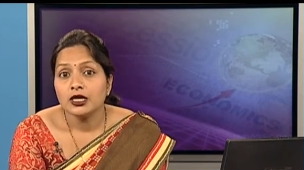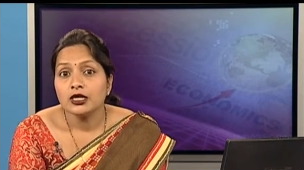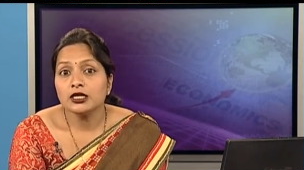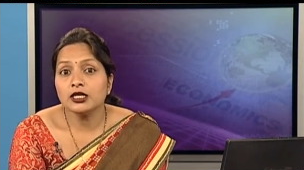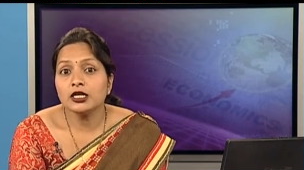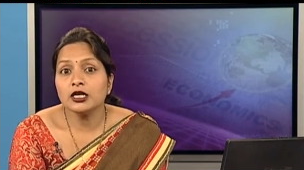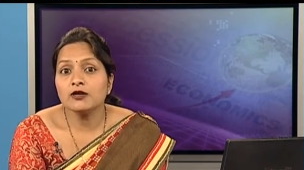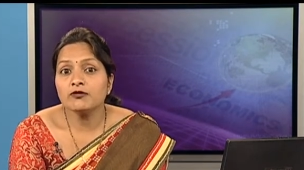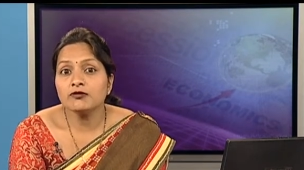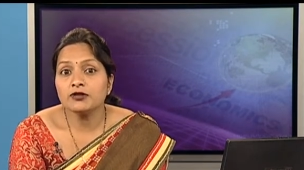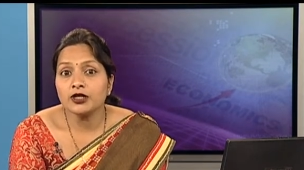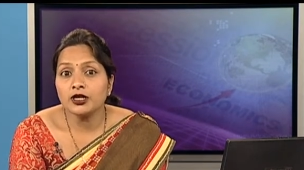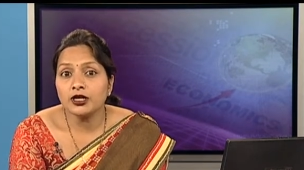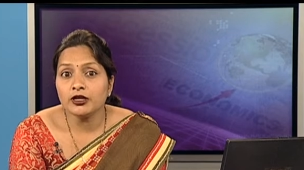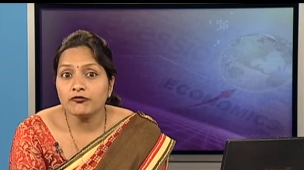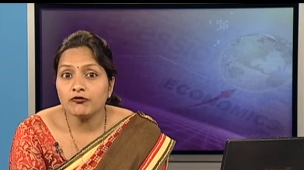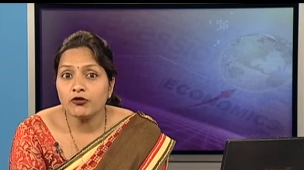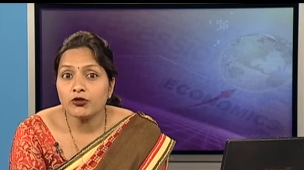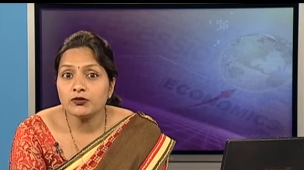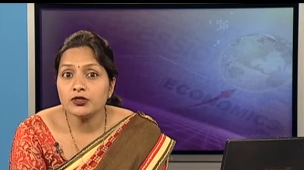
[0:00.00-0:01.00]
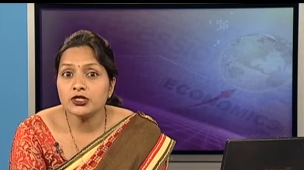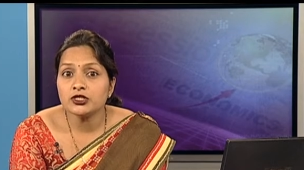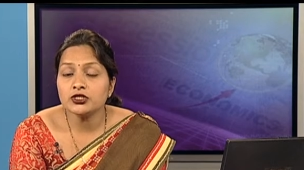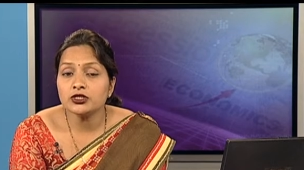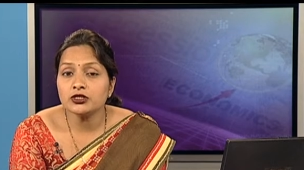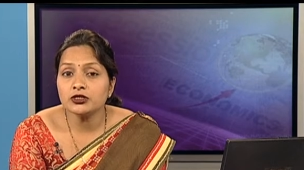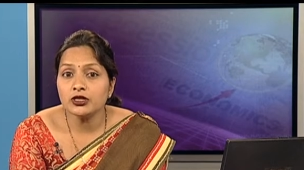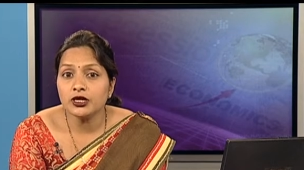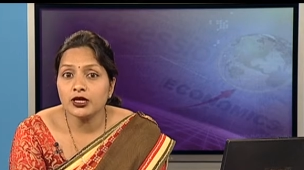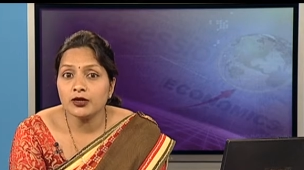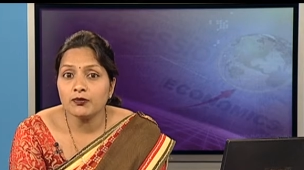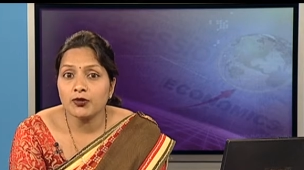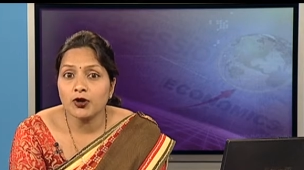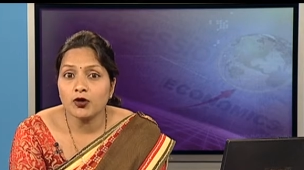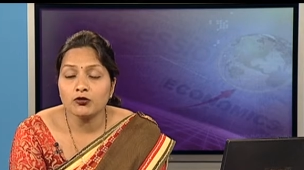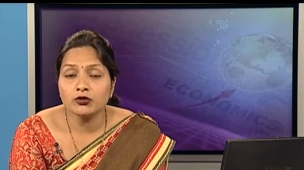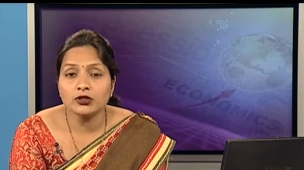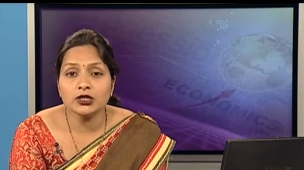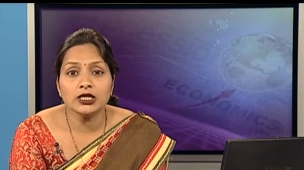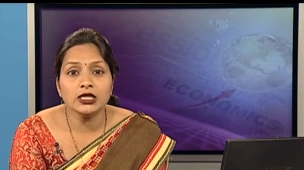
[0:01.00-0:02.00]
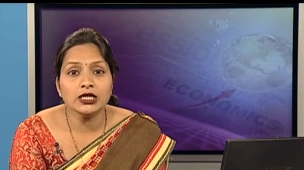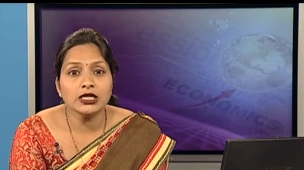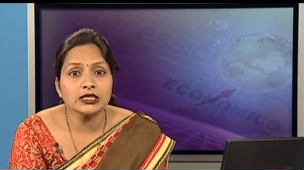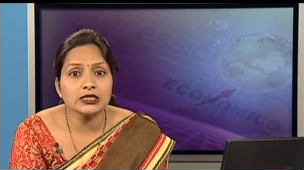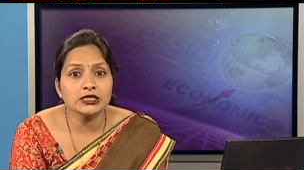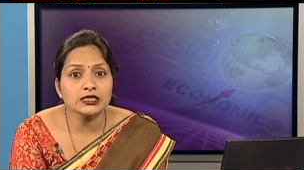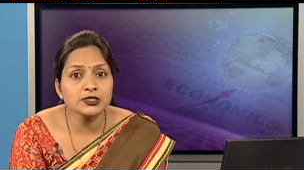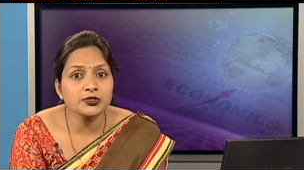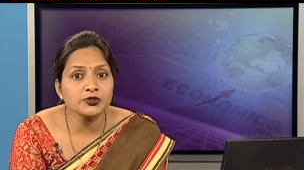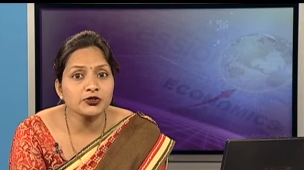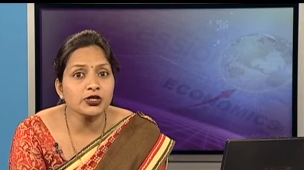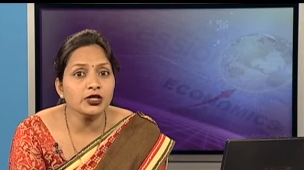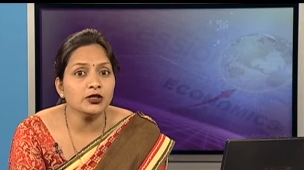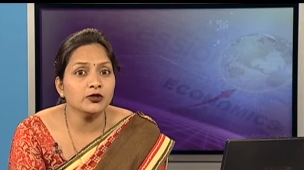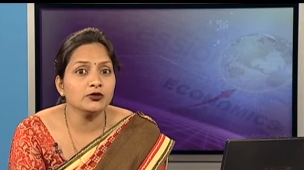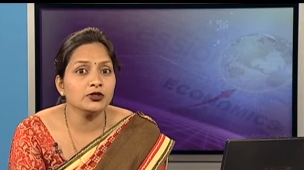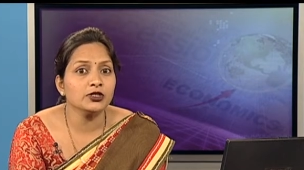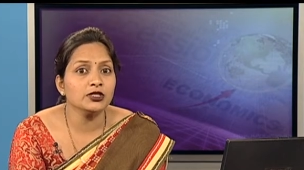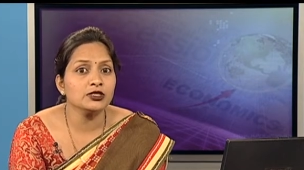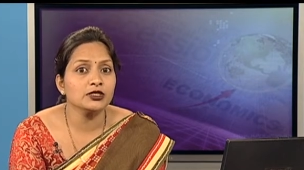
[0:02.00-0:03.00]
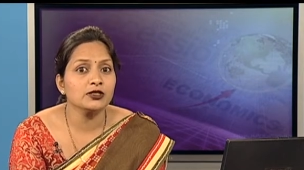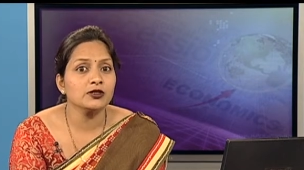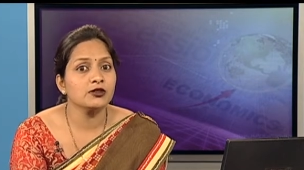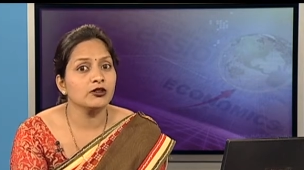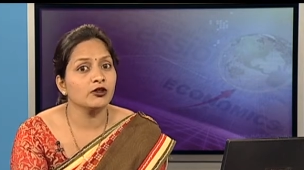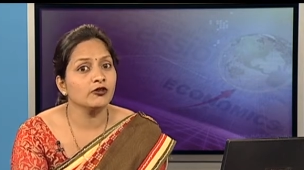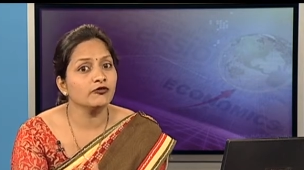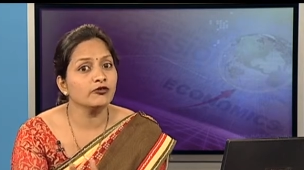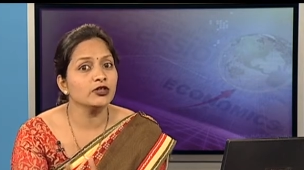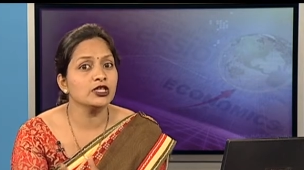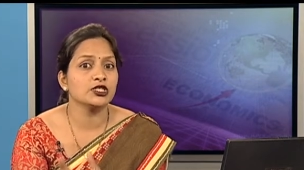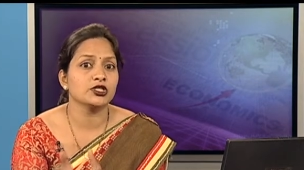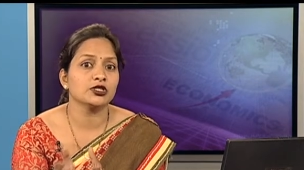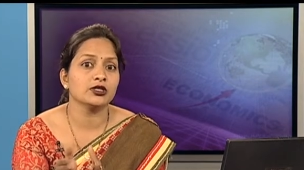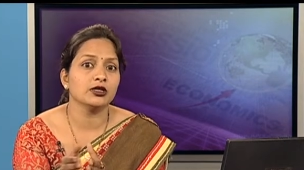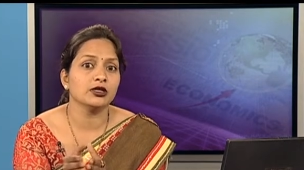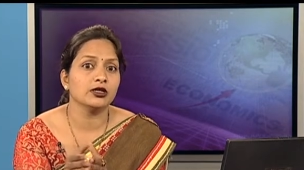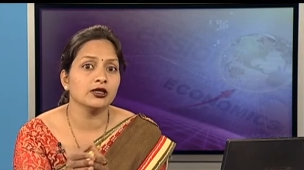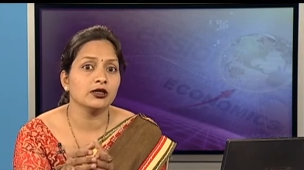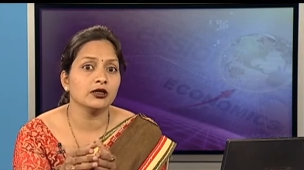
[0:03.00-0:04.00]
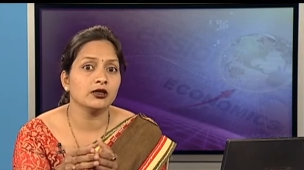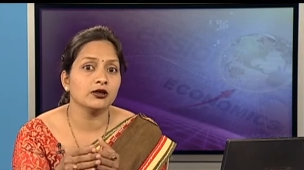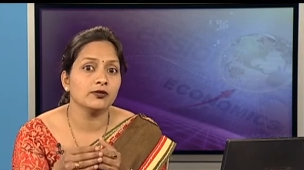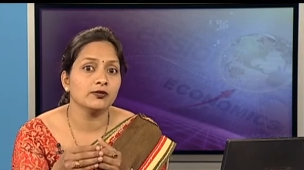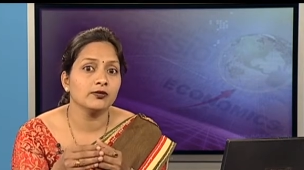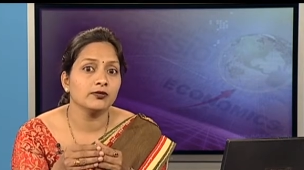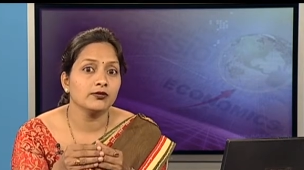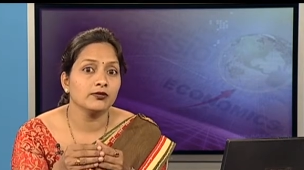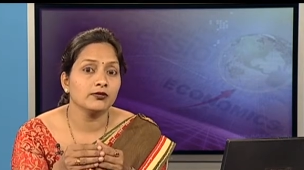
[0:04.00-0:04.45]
gives information about the industrial origins of national income.